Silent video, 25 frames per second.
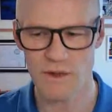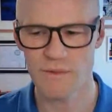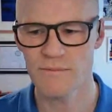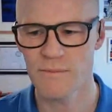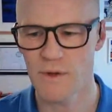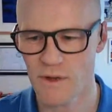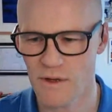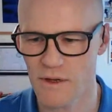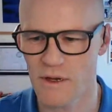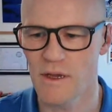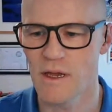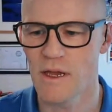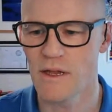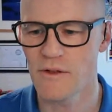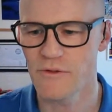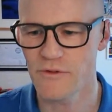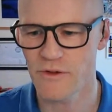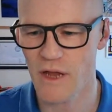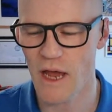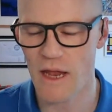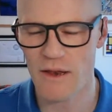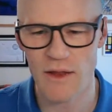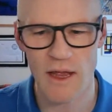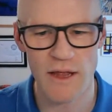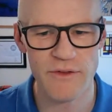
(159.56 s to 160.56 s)

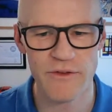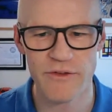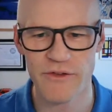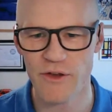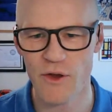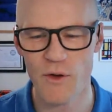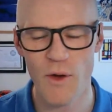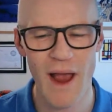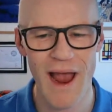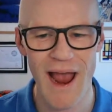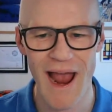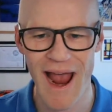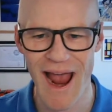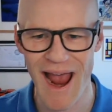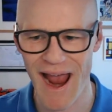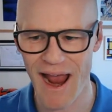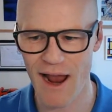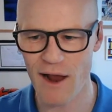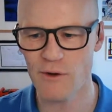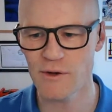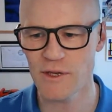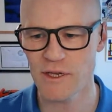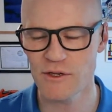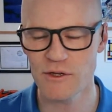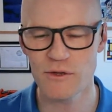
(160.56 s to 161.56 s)
And so how
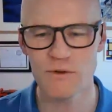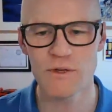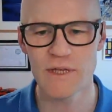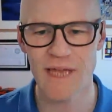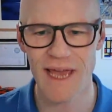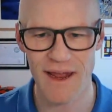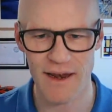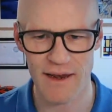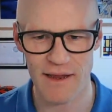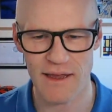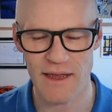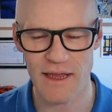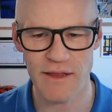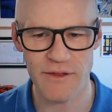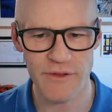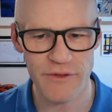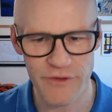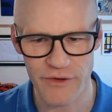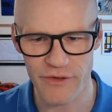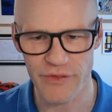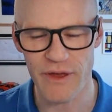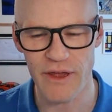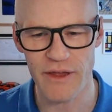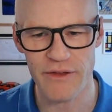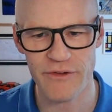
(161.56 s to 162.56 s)
did you get into
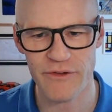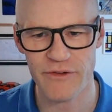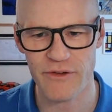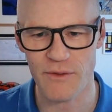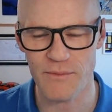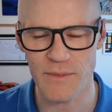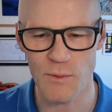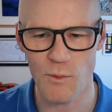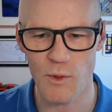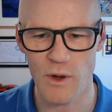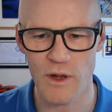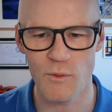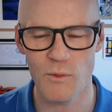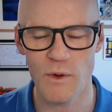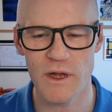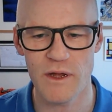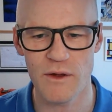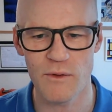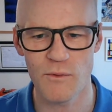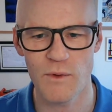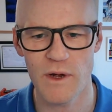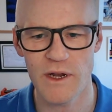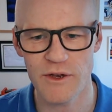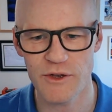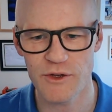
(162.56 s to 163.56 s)
this? I mean,
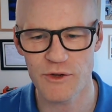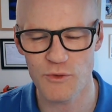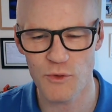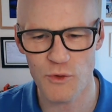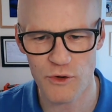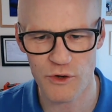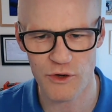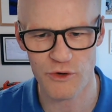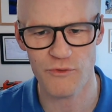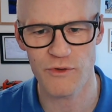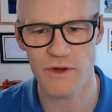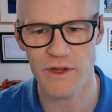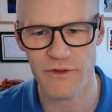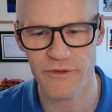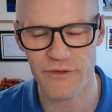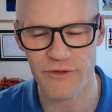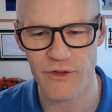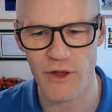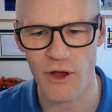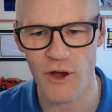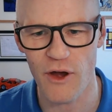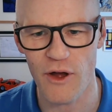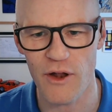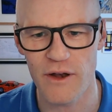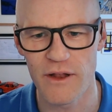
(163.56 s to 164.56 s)
where did your career
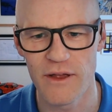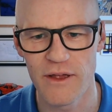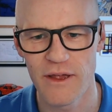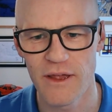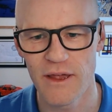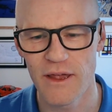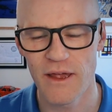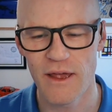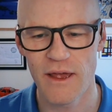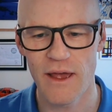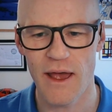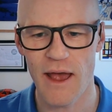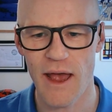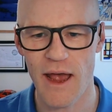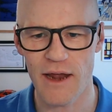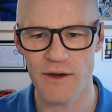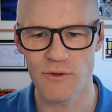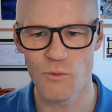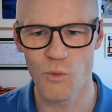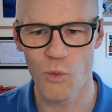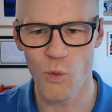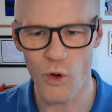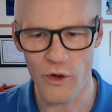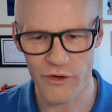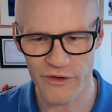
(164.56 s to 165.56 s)
start, and
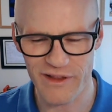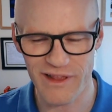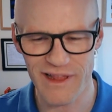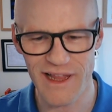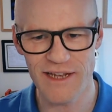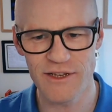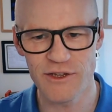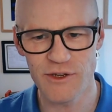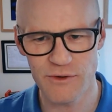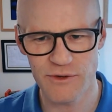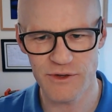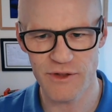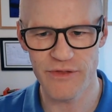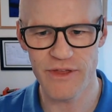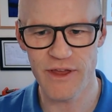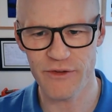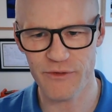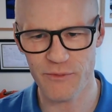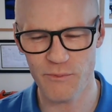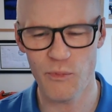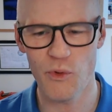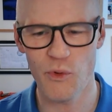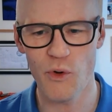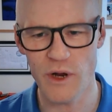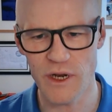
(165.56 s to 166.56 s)
what's led you to this
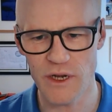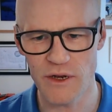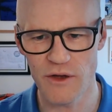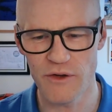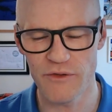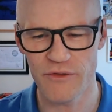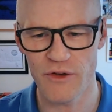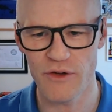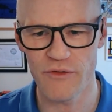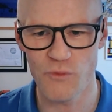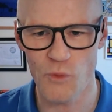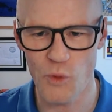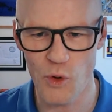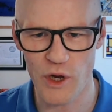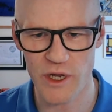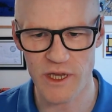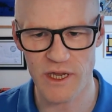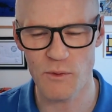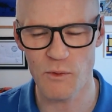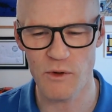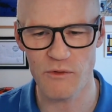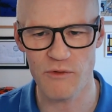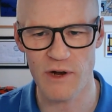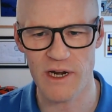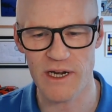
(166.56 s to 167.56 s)
point of working
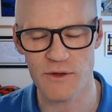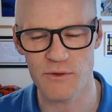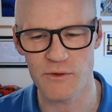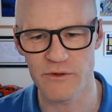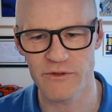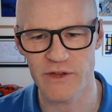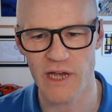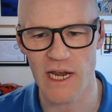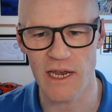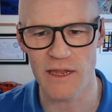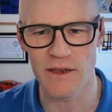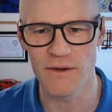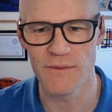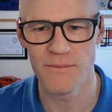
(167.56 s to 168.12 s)
with radical talent?